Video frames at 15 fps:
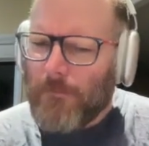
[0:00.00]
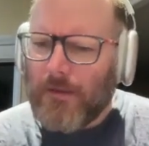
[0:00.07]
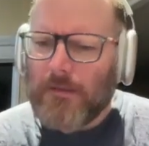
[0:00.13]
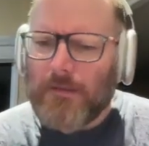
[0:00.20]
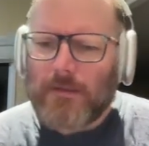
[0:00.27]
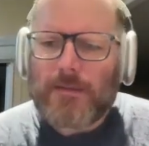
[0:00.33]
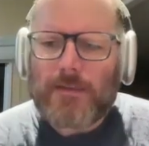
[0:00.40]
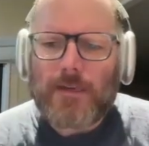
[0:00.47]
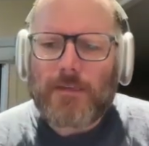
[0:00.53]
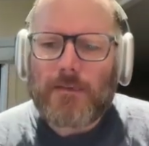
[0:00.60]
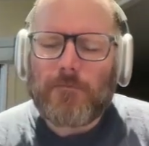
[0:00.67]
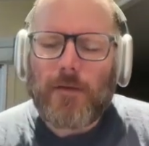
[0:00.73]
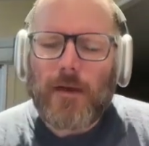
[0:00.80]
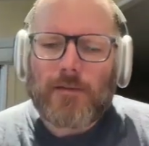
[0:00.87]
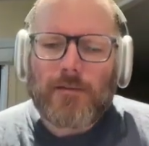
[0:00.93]
back listening
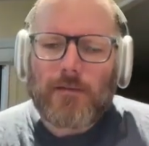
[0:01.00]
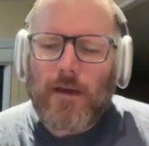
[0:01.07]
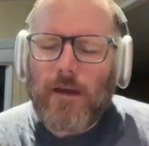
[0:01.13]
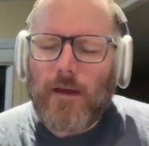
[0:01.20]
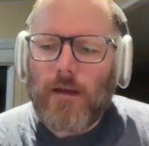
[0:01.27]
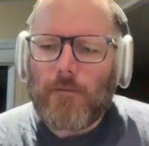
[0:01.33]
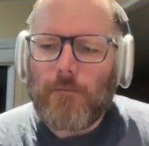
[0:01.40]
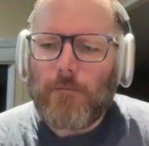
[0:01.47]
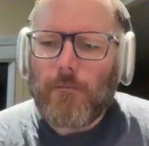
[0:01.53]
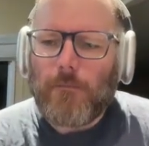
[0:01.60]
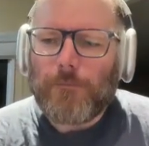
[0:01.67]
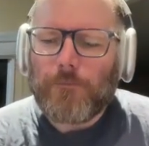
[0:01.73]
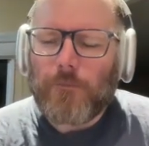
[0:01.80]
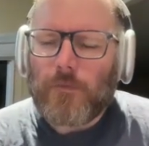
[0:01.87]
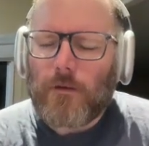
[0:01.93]
to Master
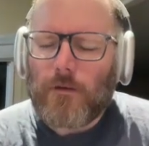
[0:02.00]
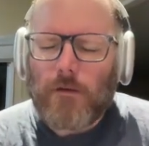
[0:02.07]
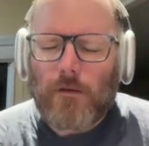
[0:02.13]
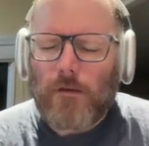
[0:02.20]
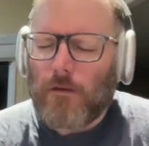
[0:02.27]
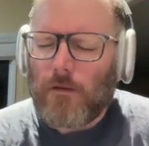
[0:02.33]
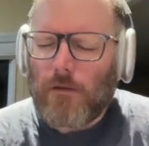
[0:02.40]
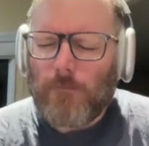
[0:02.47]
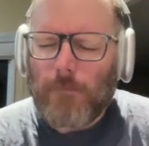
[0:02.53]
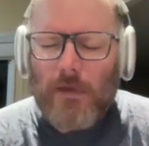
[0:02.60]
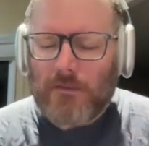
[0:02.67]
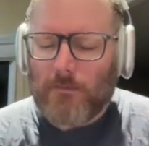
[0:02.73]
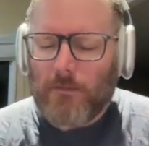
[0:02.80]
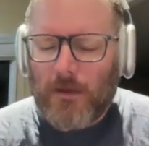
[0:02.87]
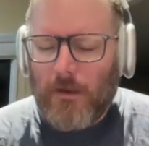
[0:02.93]

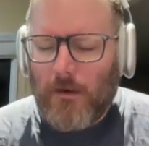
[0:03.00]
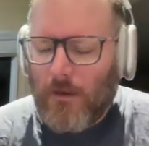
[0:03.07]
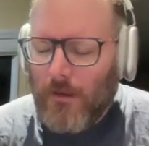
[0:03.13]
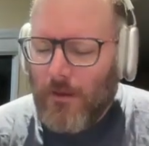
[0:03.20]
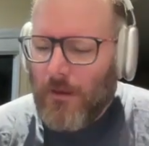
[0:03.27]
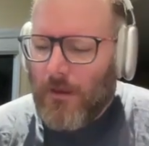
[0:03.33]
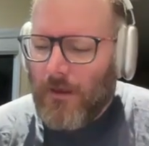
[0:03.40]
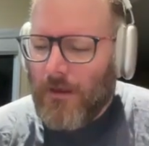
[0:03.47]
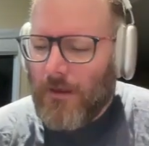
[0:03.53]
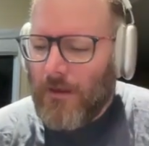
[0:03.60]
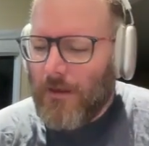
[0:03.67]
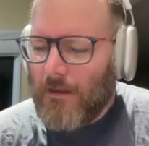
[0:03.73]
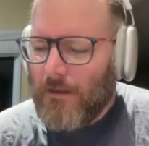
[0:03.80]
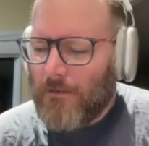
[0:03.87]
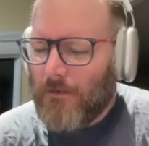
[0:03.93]
Plan,
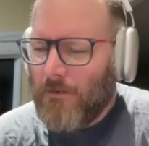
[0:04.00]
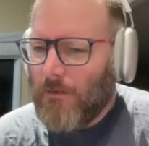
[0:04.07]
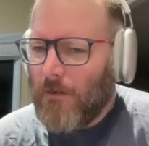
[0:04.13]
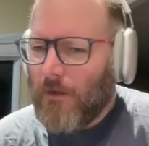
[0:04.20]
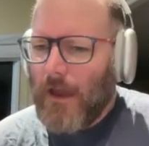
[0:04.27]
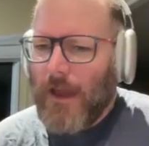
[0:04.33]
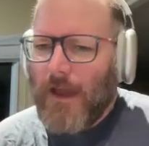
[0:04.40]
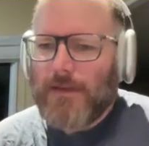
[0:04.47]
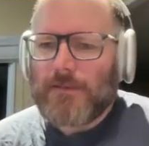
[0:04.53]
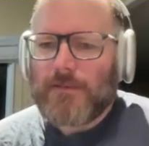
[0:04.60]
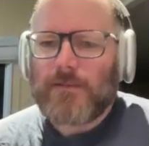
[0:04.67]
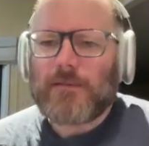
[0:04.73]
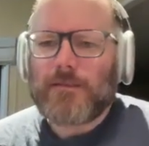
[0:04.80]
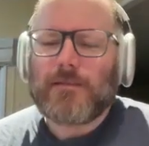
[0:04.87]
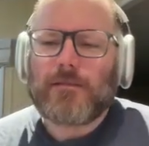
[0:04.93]
not
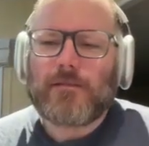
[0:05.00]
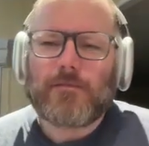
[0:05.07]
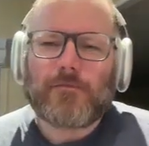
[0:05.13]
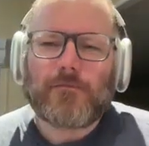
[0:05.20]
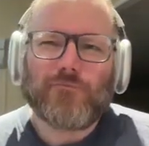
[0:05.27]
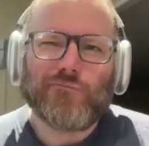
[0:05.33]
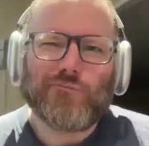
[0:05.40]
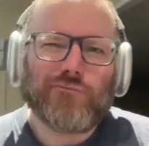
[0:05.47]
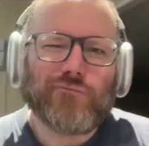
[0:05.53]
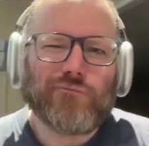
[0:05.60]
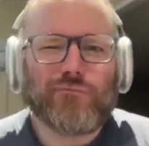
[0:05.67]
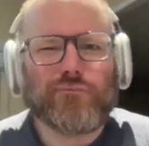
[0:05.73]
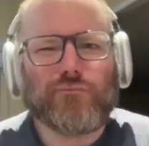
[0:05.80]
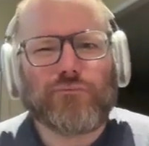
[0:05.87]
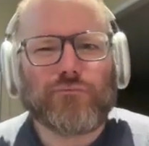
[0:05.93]
as
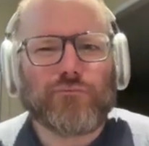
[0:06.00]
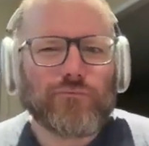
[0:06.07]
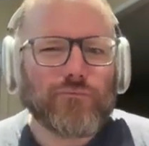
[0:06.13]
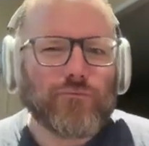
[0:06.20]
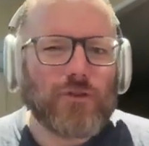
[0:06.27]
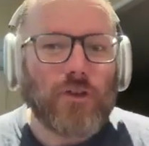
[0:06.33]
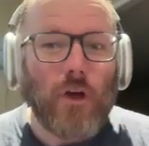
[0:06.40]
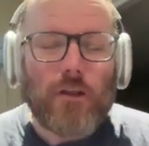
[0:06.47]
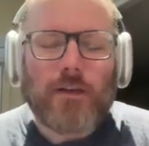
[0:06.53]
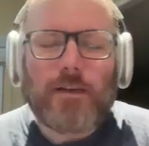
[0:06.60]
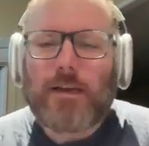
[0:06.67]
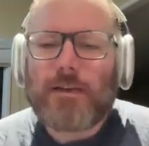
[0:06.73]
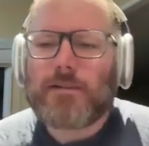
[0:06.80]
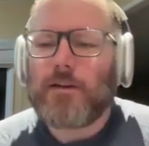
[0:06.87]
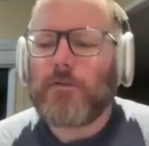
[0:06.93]

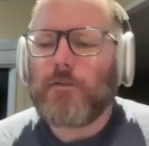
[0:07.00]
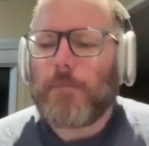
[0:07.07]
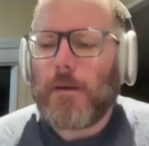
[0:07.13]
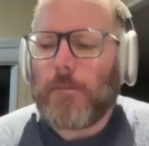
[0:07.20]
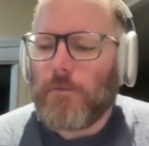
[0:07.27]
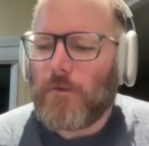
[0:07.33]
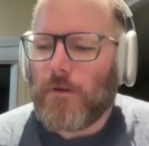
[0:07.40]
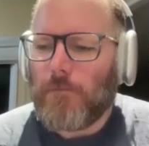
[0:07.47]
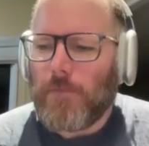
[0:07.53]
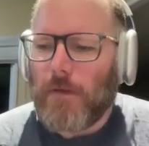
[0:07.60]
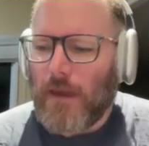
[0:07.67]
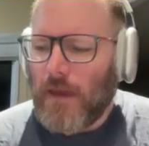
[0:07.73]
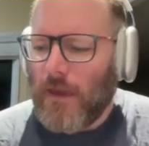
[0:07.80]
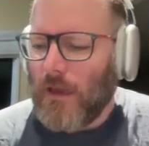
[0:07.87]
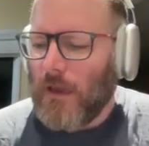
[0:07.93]
solid as I remember it
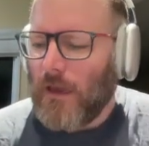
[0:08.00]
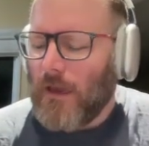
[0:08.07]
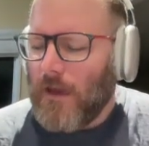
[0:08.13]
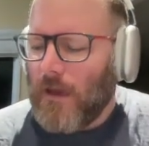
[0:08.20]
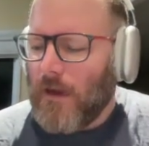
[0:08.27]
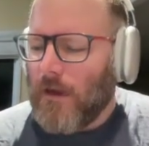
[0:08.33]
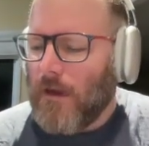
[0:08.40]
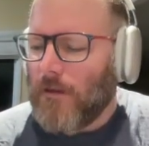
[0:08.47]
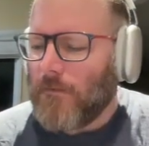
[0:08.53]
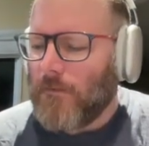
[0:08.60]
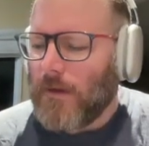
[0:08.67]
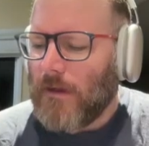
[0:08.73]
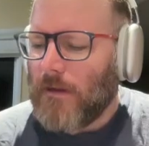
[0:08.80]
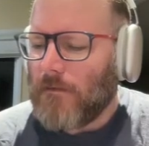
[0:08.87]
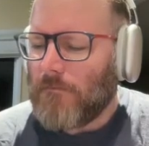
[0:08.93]
being.
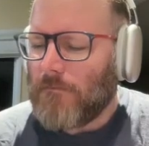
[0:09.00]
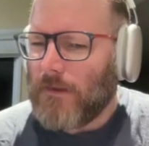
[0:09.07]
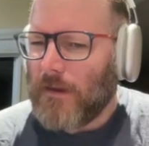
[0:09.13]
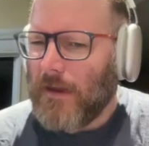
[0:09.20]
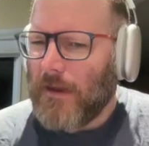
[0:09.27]
And